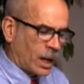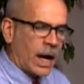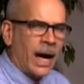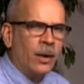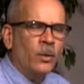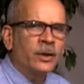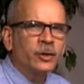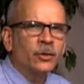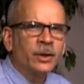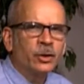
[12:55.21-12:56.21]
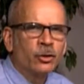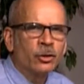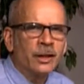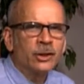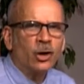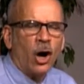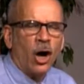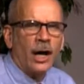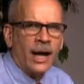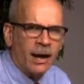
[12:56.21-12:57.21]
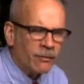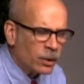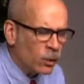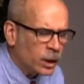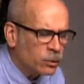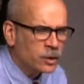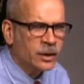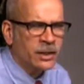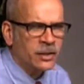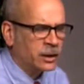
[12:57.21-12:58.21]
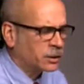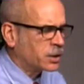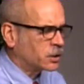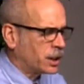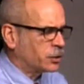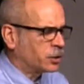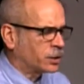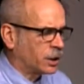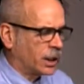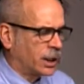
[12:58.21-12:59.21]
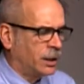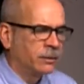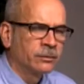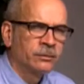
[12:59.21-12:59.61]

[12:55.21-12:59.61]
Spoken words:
I want to encourage everyone who's listening to this station today